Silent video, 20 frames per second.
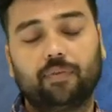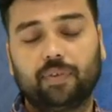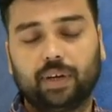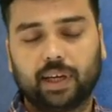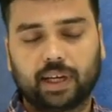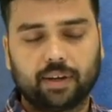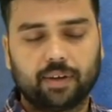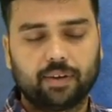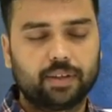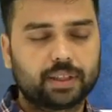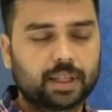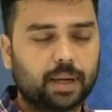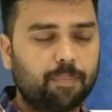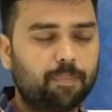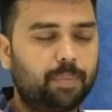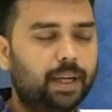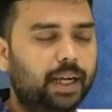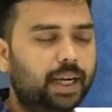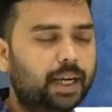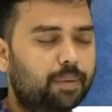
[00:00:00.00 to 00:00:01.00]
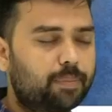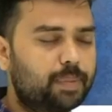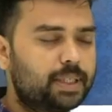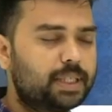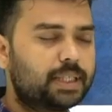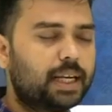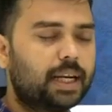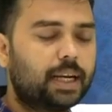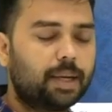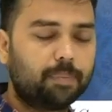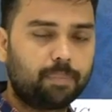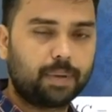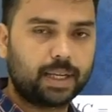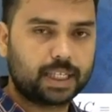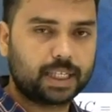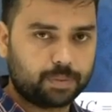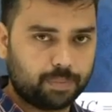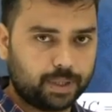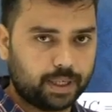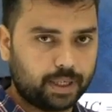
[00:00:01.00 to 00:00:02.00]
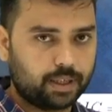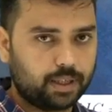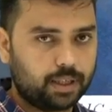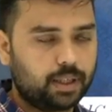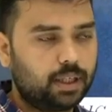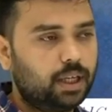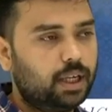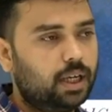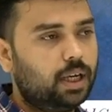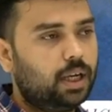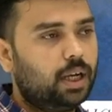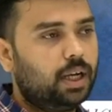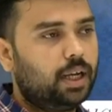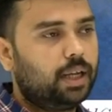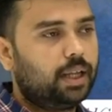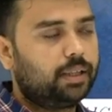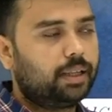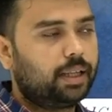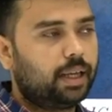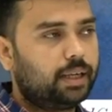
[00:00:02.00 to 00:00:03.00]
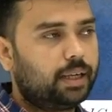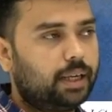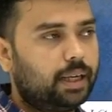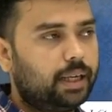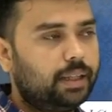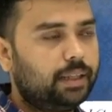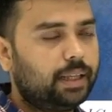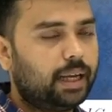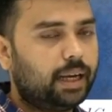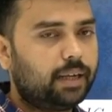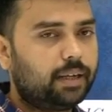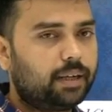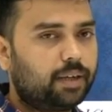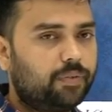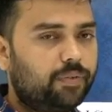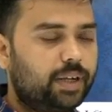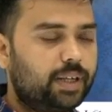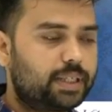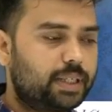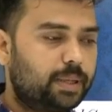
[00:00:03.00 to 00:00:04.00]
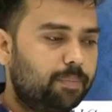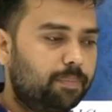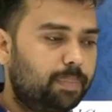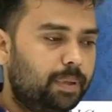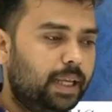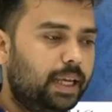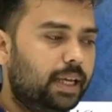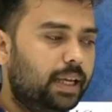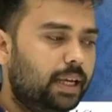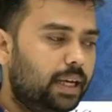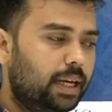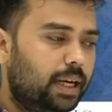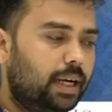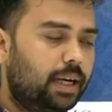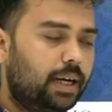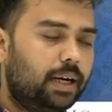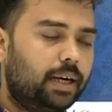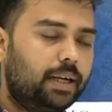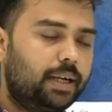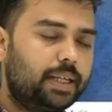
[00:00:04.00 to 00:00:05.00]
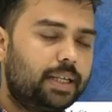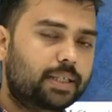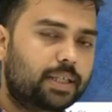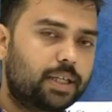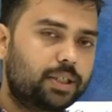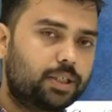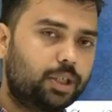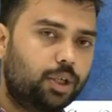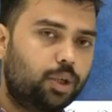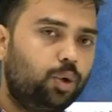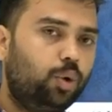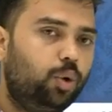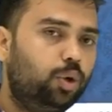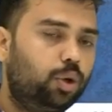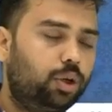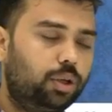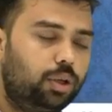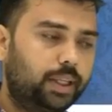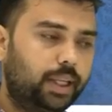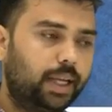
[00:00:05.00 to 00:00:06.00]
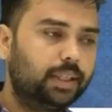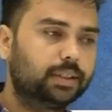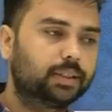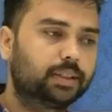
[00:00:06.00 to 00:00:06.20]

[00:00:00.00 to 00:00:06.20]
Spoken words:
sampling it means a replacement. Then in that we simply discuss the two things. One